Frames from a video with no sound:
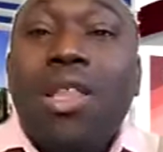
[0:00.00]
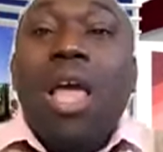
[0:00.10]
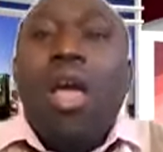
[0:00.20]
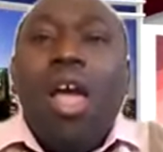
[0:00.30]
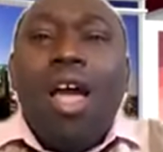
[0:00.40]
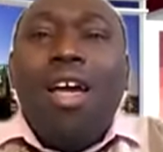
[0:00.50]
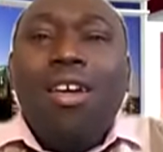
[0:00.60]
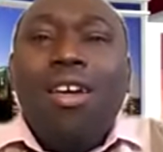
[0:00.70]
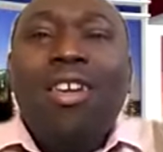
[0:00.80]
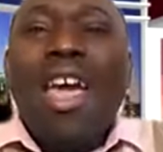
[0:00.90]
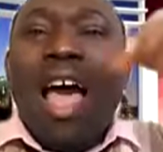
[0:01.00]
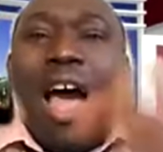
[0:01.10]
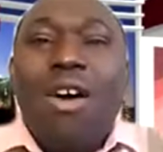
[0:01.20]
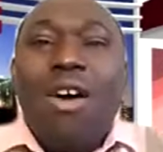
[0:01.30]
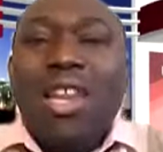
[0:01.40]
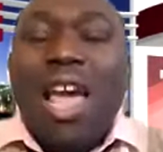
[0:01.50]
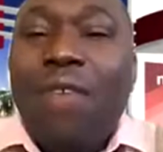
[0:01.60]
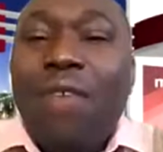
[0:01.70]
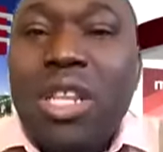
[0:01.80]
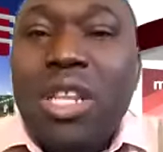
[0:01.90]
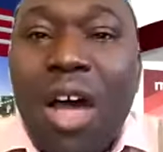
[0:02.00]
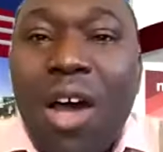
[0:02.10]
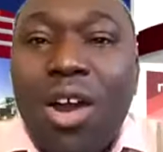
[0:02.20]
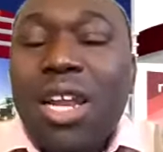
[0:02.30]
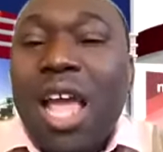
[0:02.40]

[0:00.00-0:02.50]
He said, hey, I already have it now.